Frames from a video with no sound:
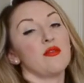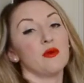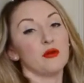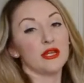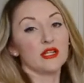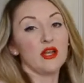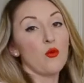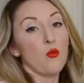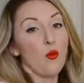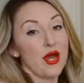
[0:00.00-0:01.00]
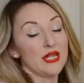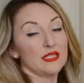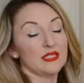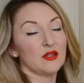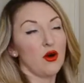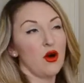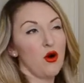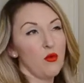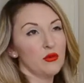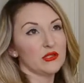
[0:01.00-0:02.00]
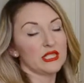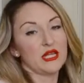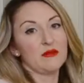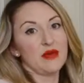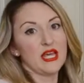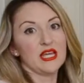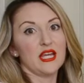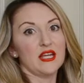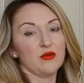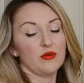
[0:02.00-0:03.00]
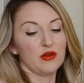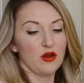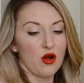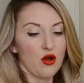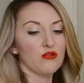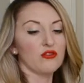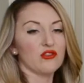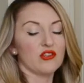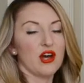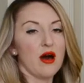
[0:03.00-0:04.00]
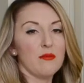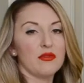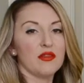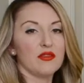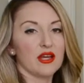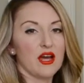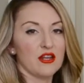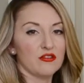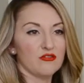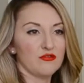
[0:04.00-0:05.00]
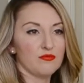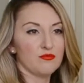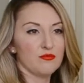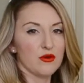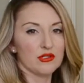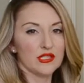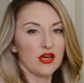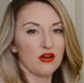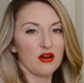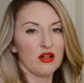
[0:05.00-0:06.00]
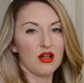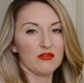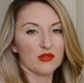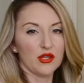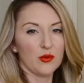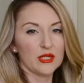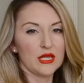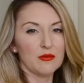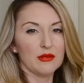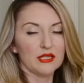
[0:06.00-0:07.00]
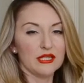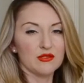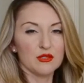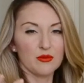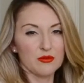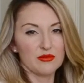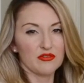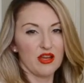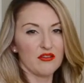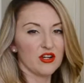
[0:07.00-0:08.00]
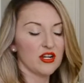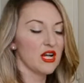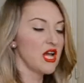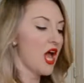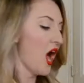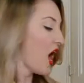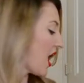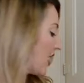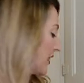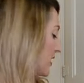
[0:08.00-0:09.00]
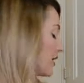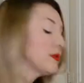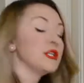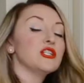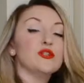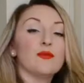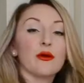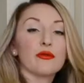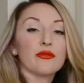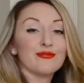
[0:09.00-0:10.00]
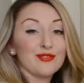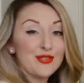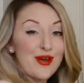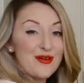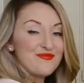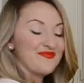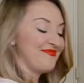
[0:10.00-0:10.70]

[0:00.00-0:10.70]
the bourbon when it's almost done baking. You put it over the top, then that kind of burns the alcohol off really quickly, but it leaves the bourbon flavor. I think I'm gonna do both. So,